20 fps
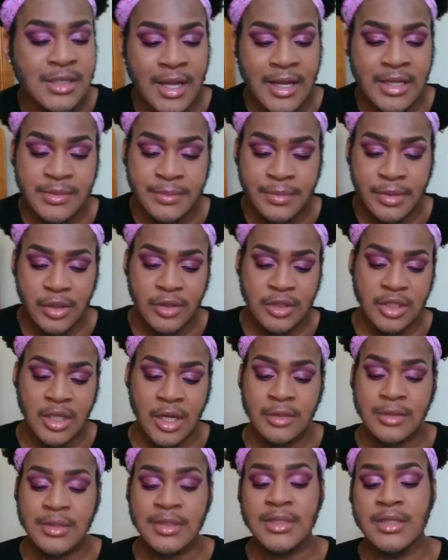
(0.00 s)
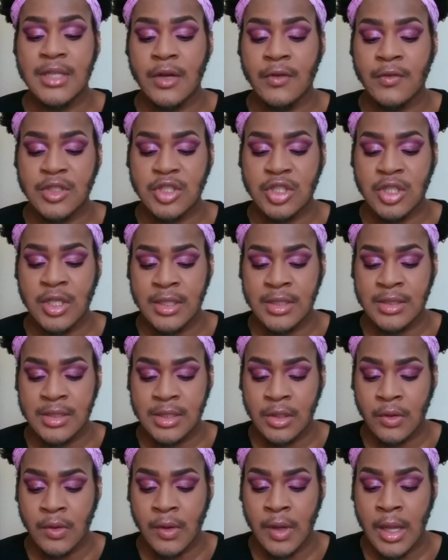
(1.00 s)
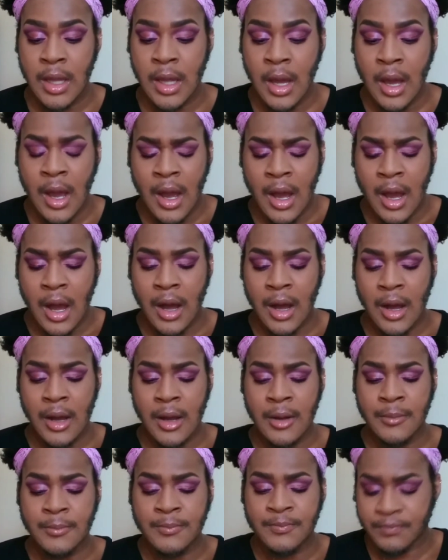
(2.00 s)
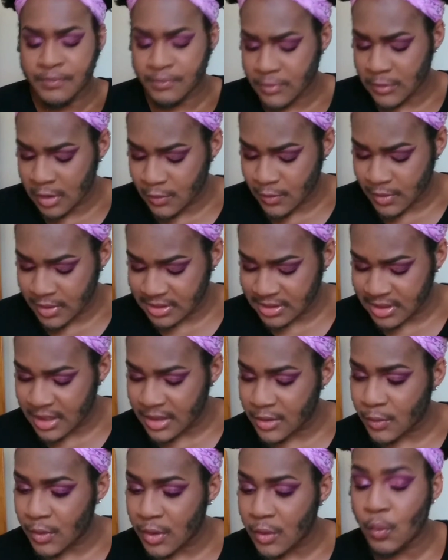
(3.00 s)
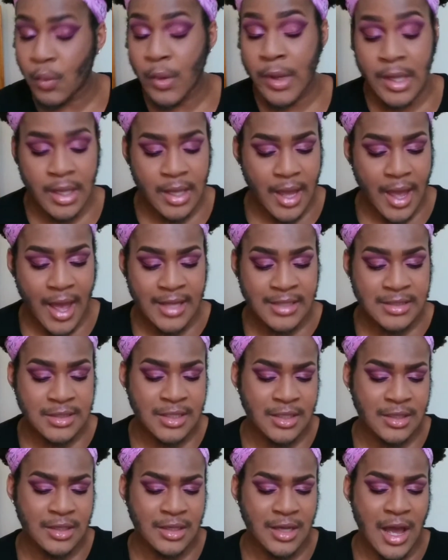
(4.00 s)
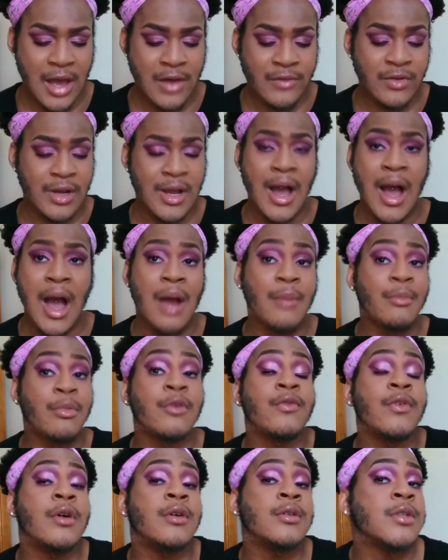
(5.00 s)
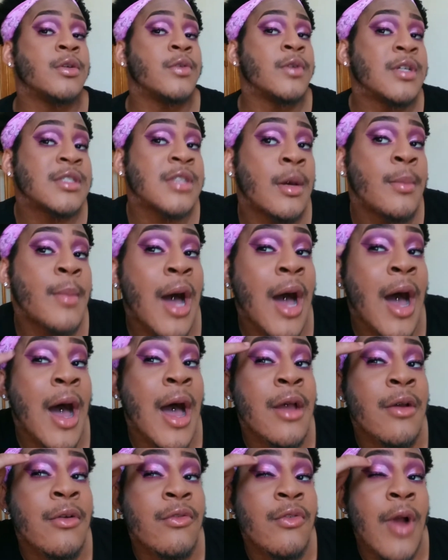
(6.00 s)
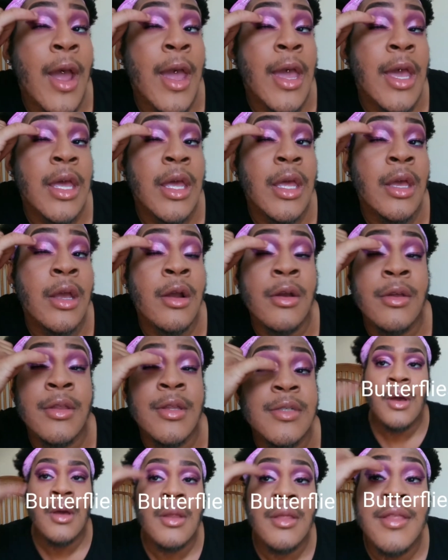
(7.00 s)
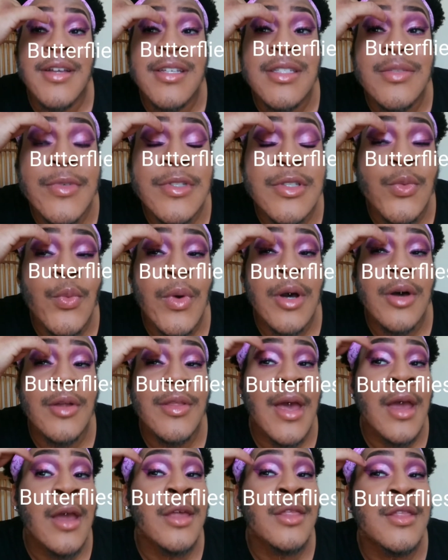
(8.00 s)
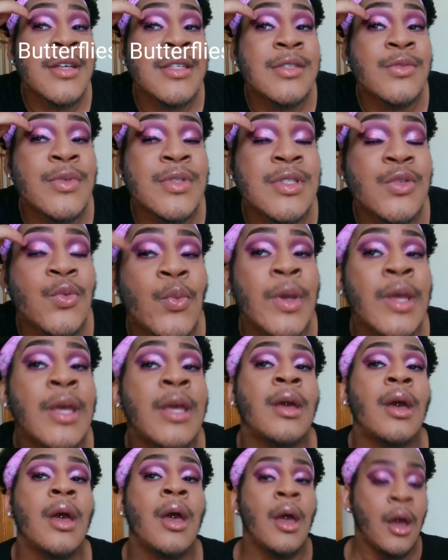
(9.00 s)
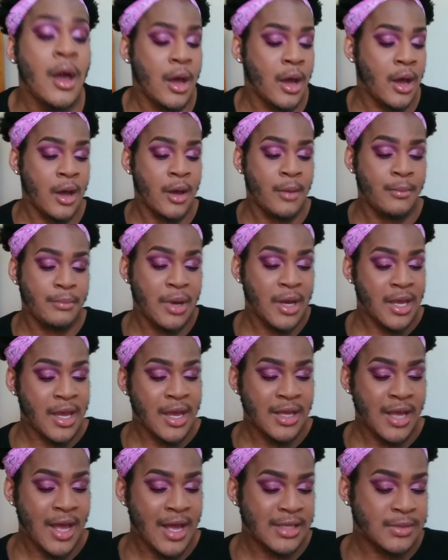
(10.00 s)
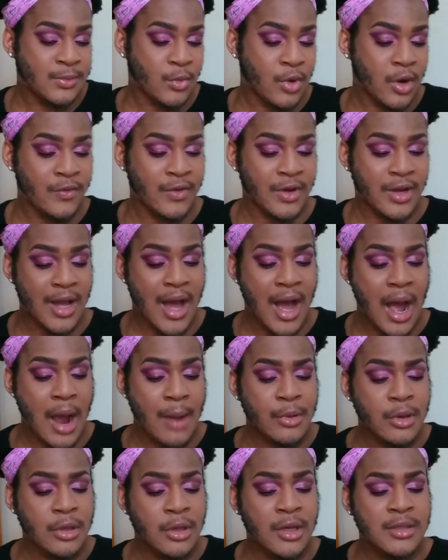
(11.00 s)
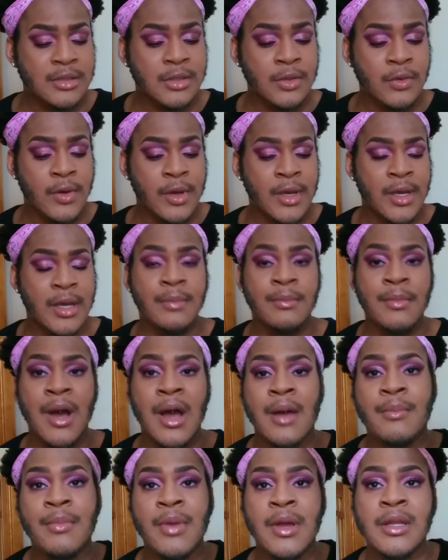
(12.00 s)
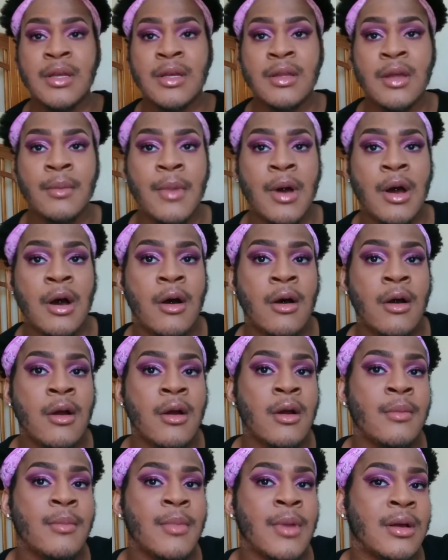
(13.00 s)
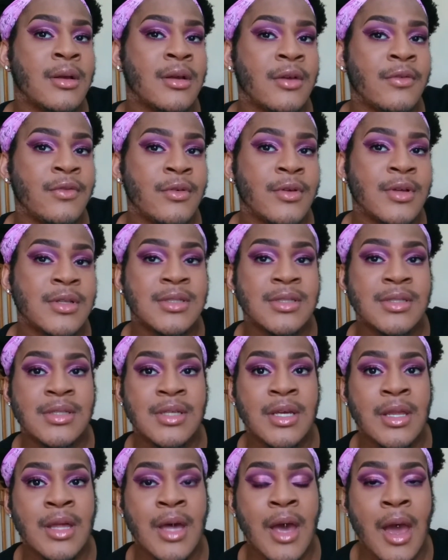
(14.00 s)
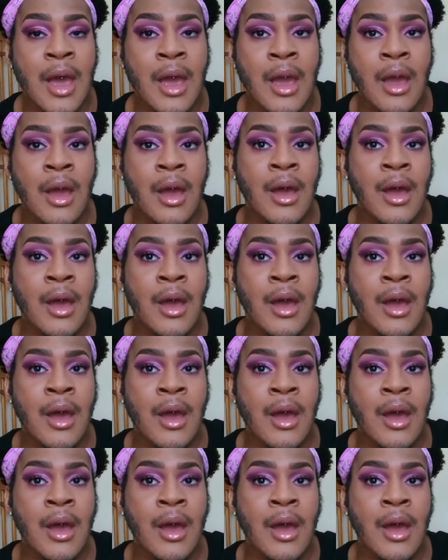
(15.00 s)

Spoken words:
nice bluish tone, silver sheen to it. What is the other one? Wink has kind of a copper feel to it. It's on my eye right here. This one's Will They, this one's Wink. But it has more of a copper look to it, in my opinion, on my arm, if you can see that.